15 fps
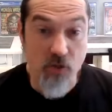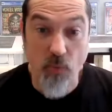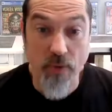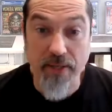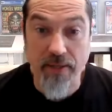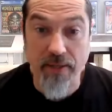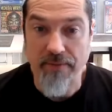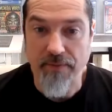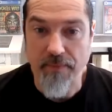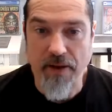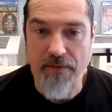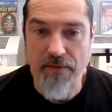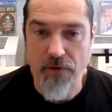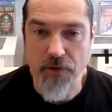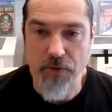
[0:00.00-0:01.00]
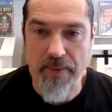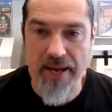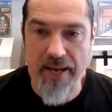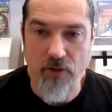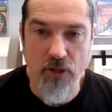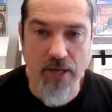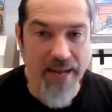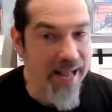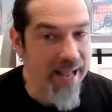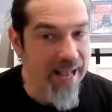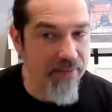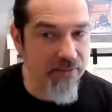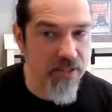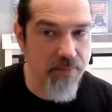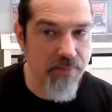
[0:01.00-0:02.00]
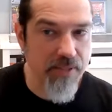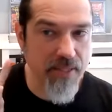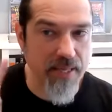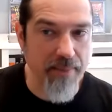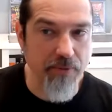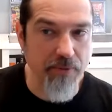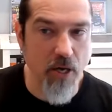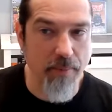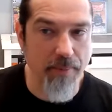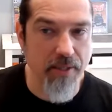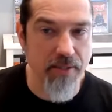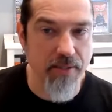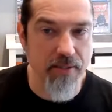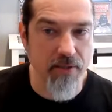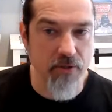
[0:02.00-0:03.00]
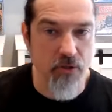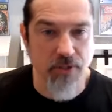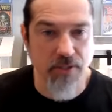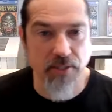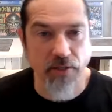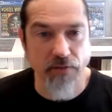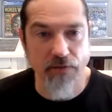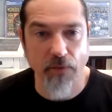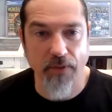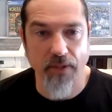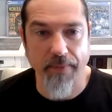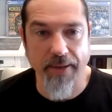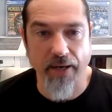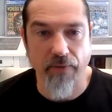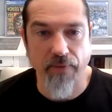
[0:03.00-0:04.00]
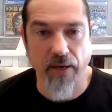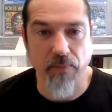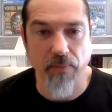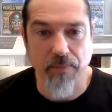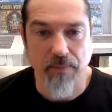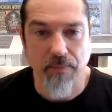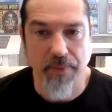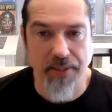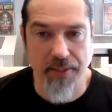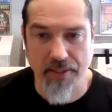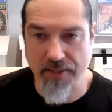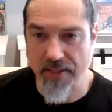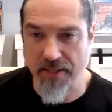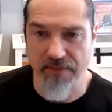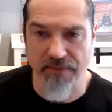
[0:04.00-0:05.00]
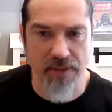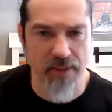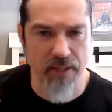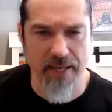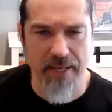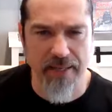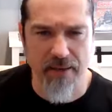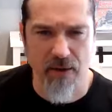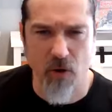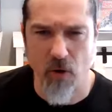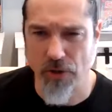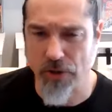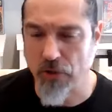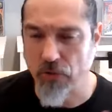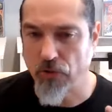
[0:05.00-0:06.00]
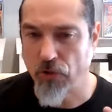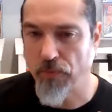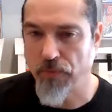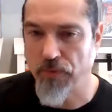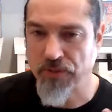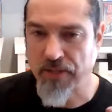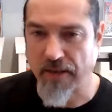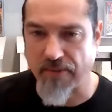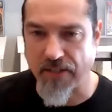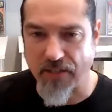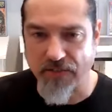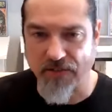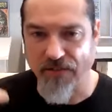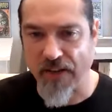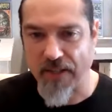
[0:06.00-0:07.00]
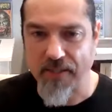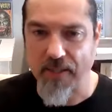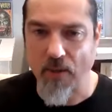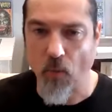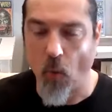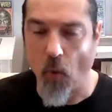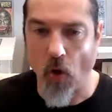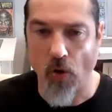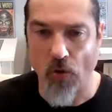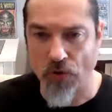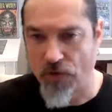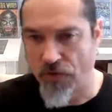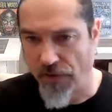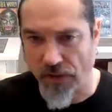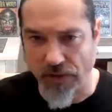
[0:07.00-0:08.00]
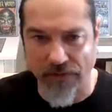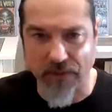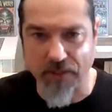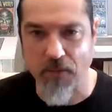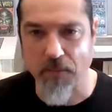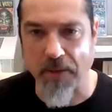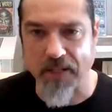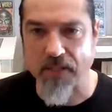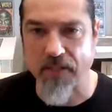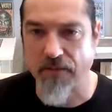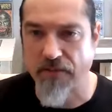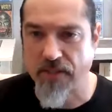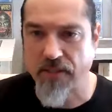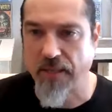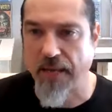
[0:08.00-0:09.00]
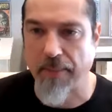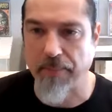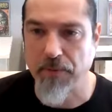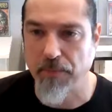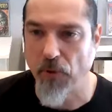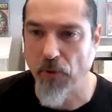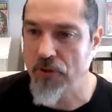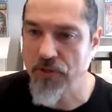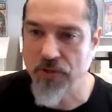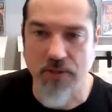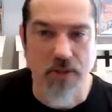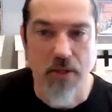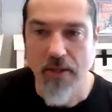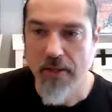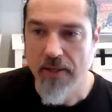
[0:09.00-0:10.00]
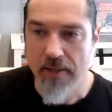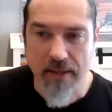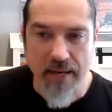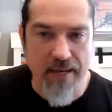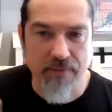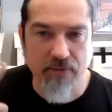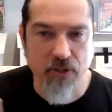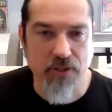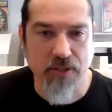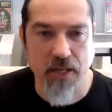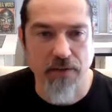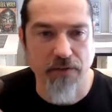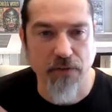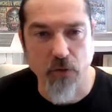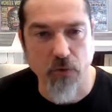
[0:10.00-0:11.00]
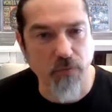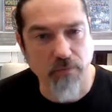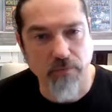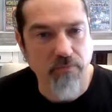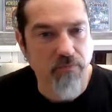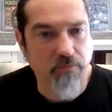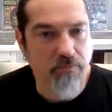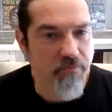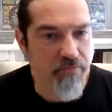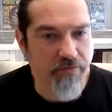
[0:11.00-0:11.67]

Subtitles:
This week, I had my first batch. I have some slab comics, as you can see a few in the background, because I feel like all the YouTubers have these fancy walls full of expensive slabbed books. I just got a few